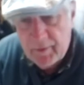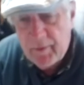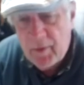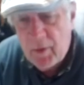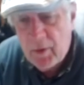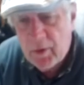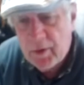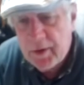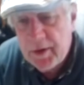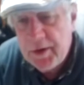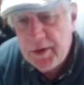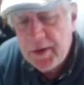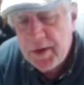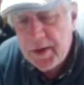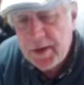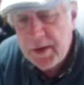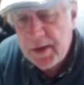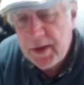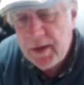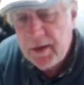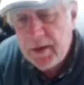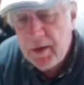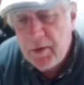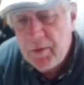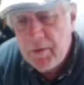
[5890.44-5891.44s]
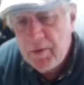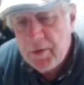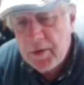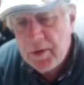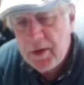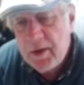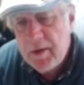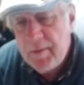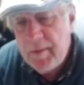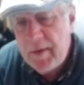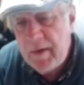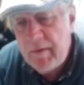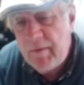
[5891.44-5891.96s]
voltages in there. There's
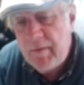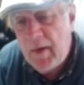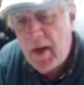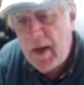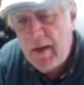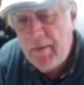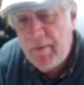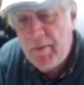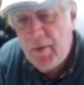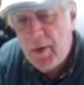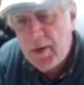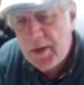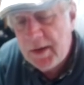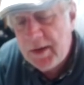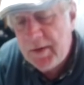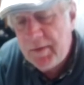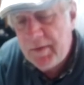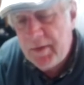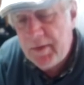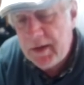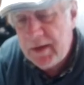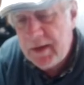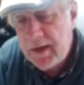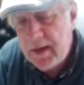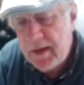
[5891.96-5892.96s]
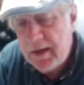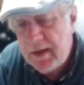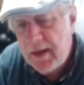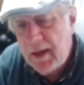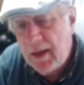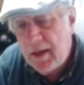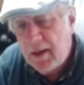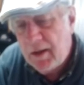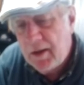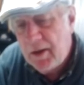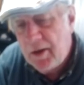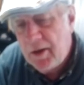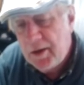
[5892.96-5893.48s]
going to be 5 volts for the
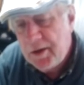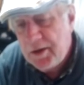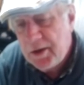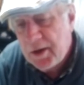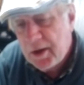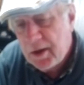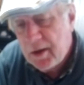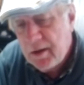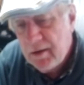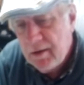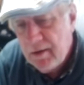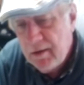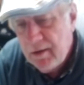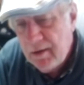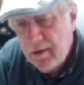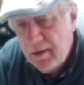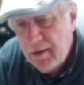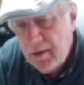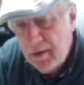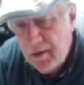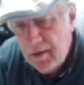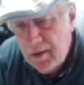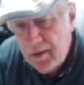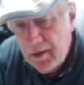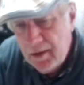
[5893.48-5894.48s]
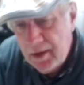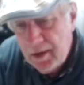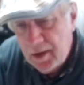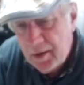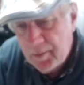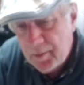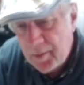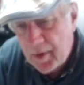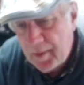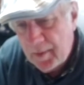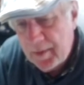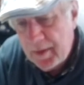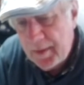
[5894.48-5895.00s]
TTL logic. There'd
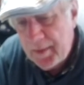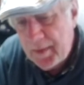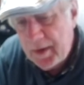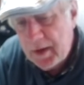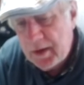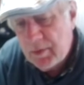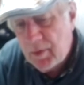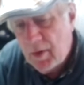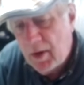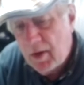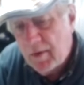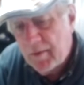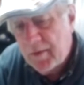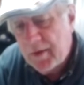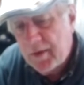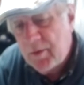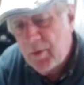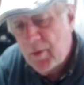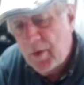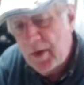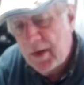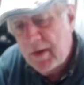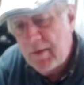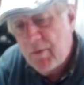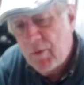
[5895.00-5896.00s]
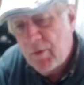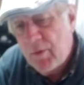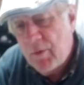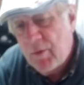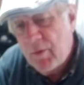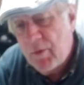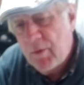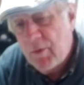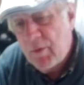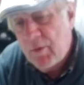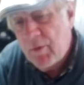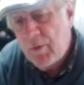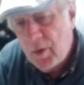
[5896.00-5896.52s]
probably be 12 or 24
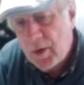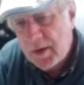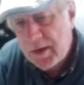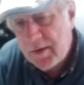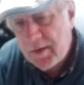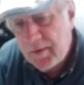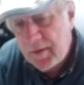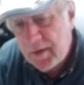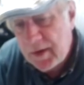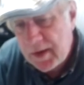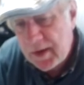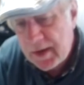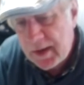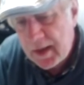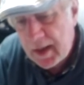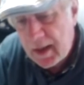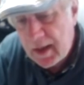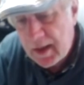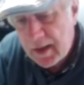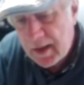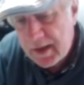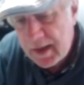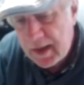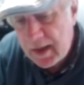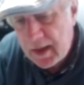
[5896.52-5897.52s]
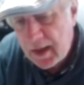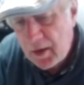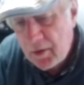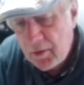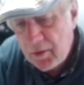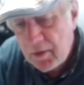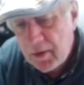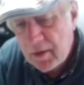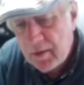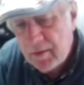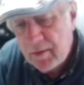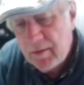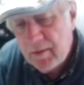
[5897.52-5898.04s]
volts for the signals in loop
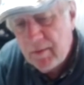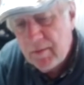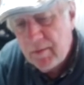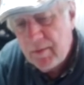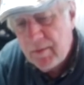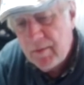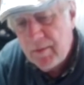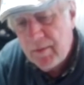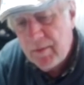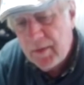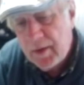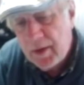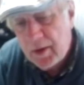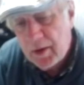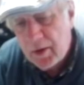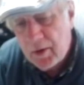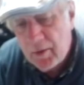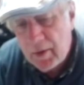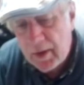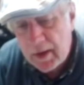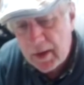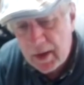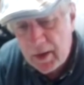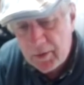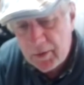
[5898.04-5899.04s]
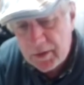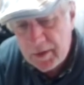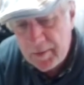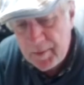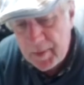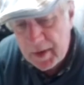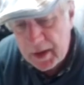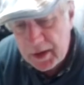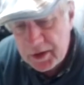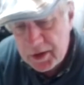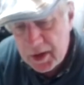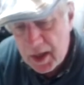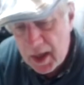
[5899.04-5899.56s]
that are going out the
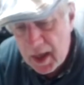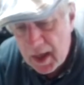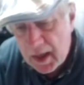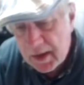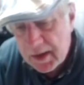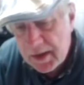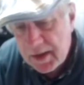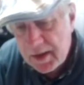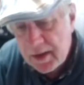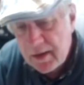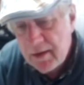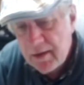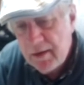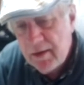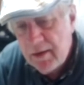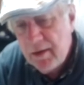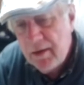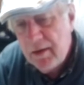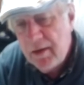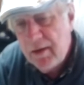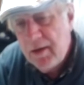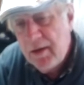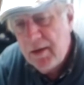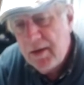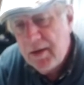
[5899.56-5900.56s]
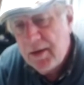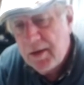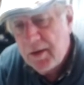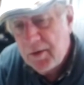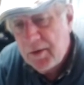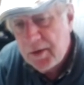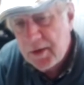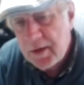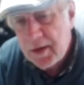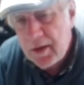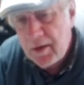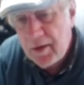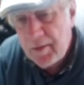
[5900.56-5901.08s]
big jacks. So
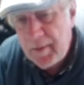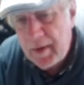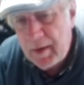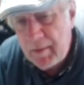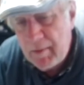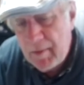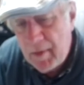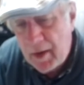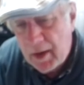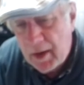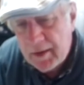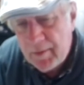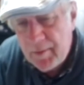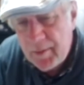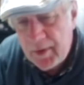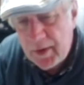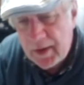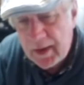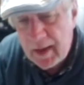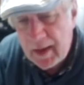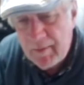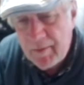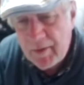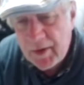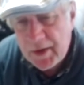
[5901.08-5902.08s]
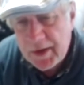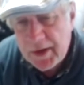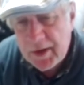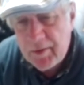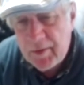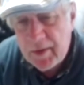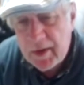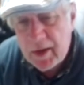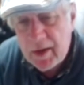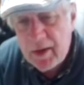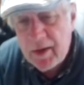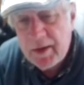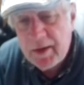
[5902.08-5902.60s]
there's going to be multiple levels
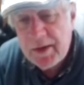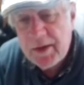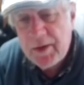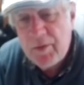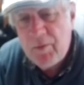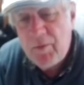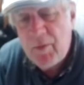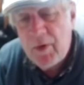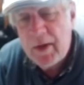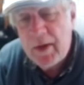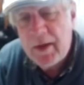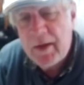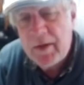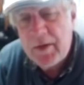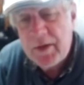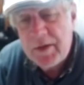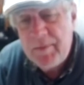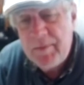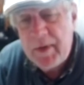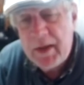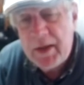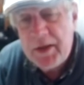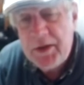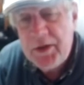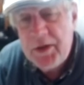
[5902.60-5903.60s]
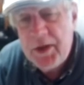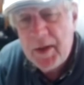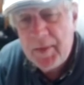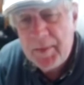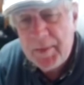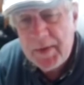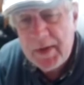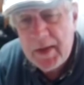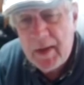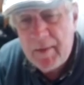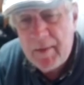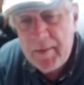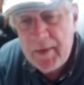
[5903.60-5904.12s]
going on. So one of those big
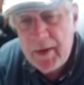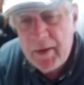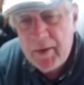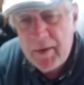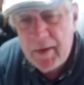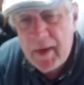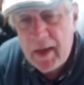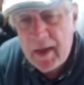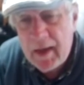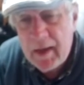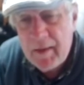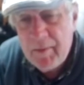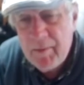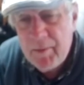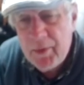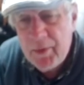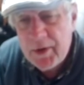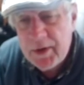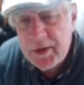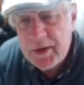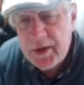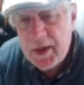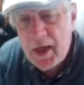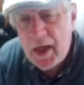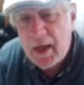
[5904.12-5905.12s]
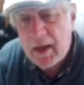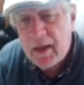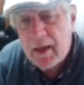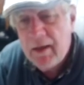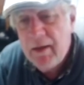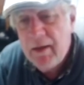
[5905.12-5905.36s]
chips up near that input jack